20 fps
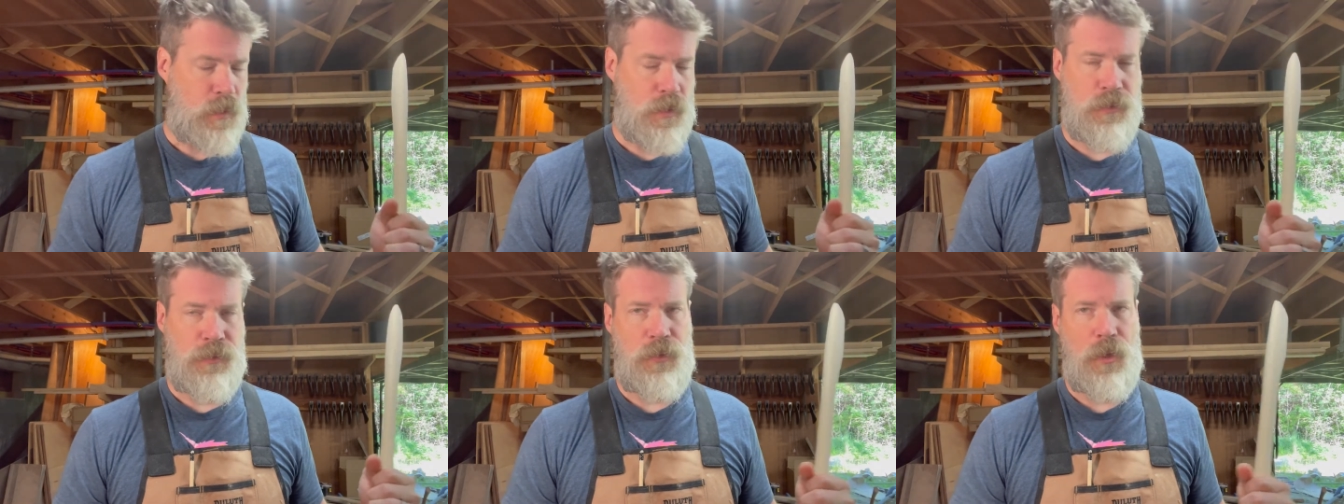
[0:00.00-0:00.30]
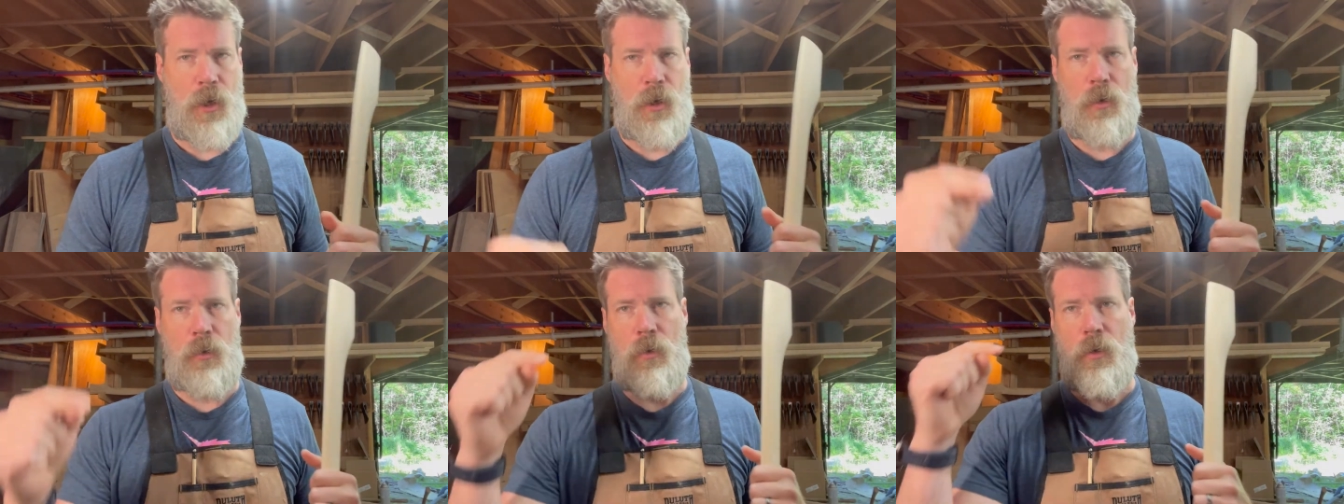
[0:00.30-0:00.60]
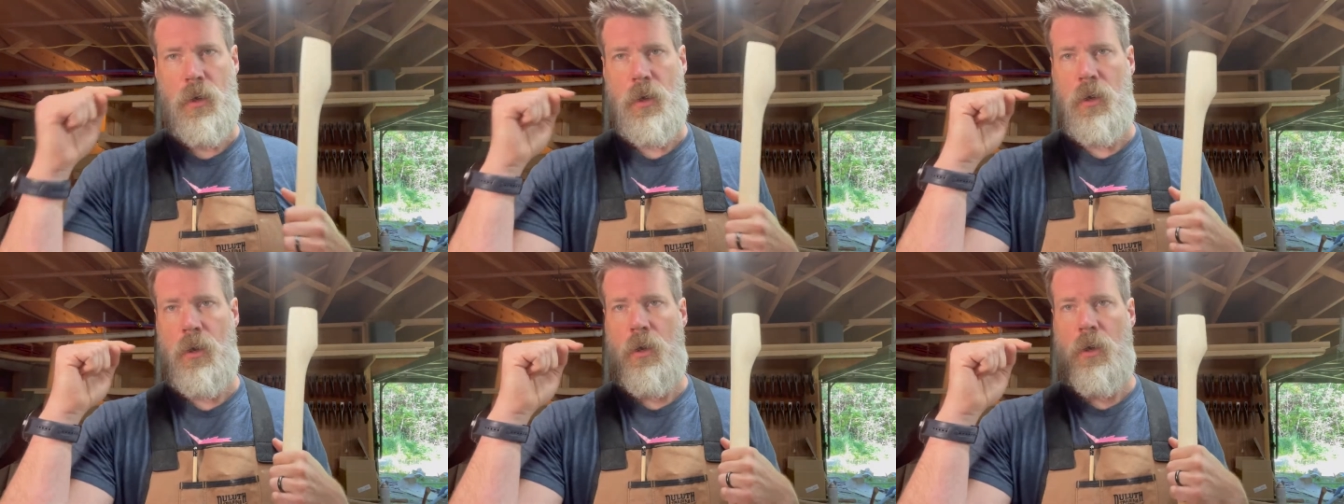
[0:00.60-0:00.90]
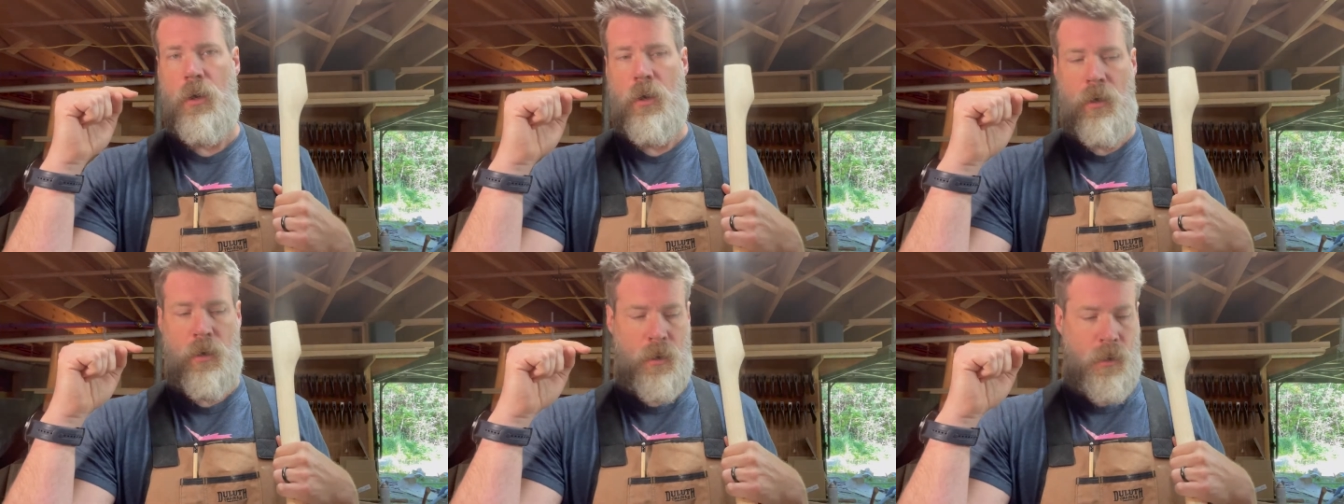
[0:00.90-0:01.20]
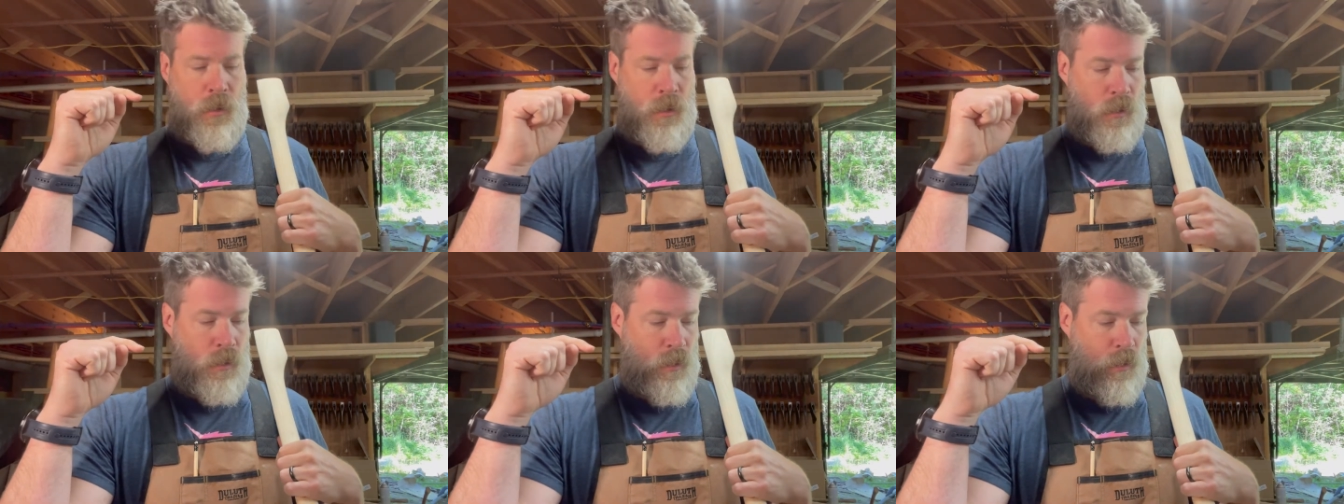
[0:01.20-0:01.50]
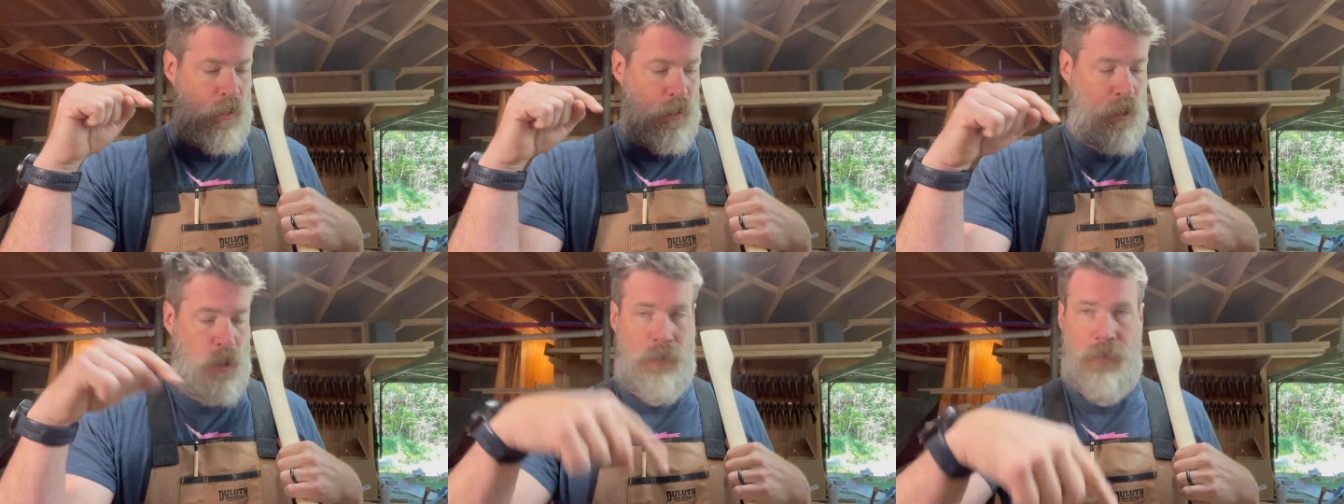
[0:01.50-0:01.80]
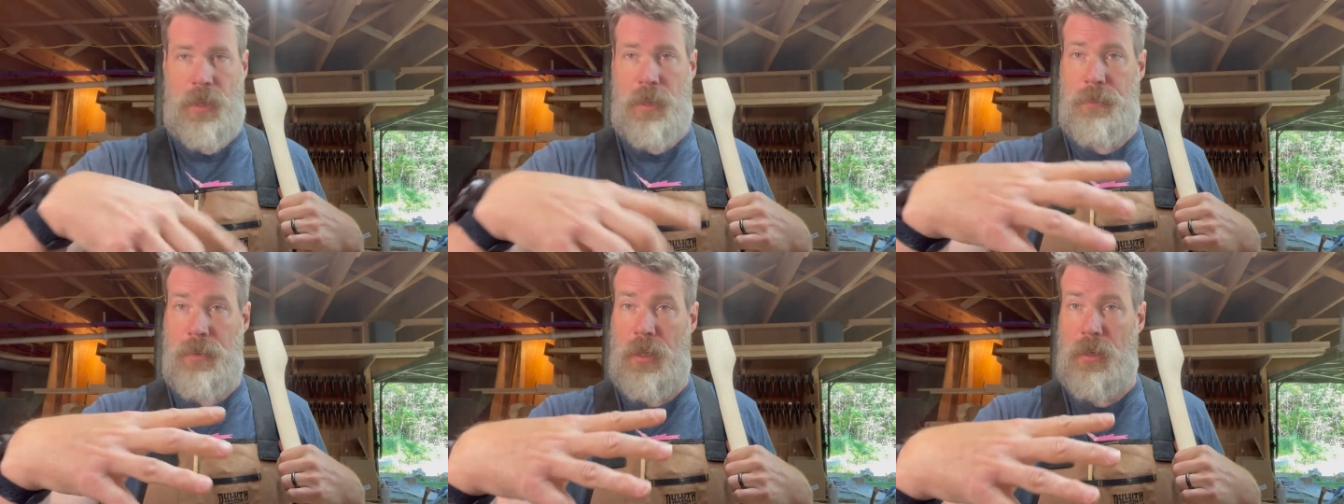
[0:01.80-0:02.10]
So
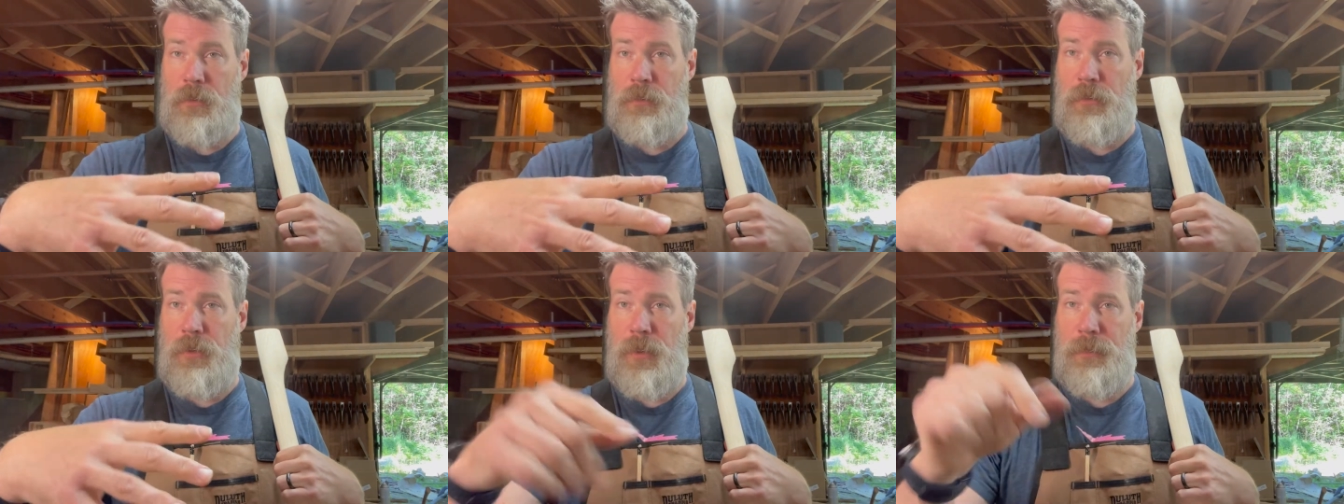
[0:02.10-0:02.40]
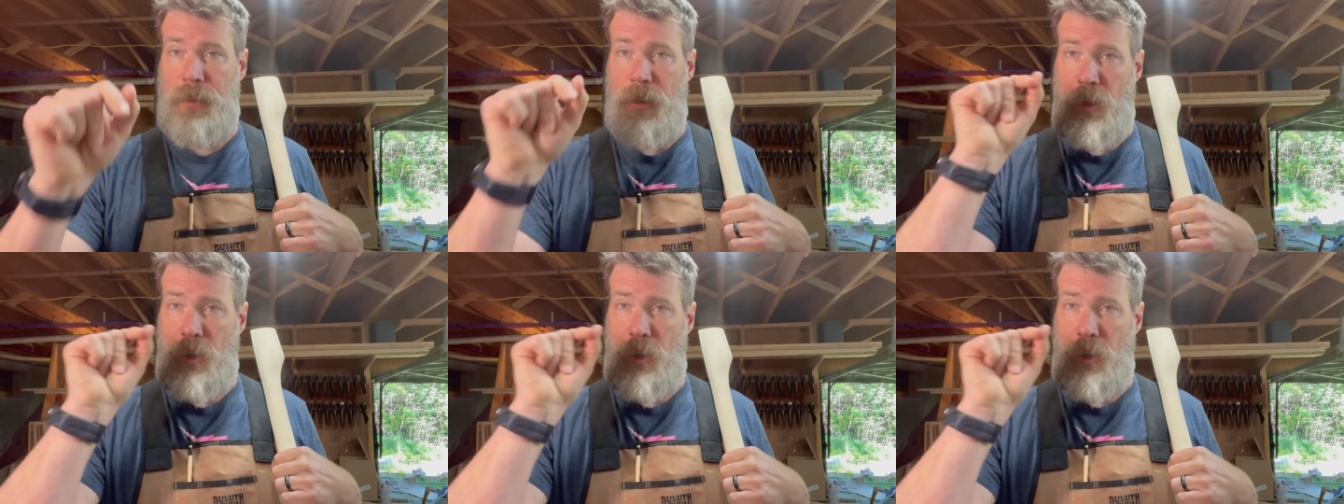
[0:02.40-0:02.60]
Hopefully I'll be able to film it.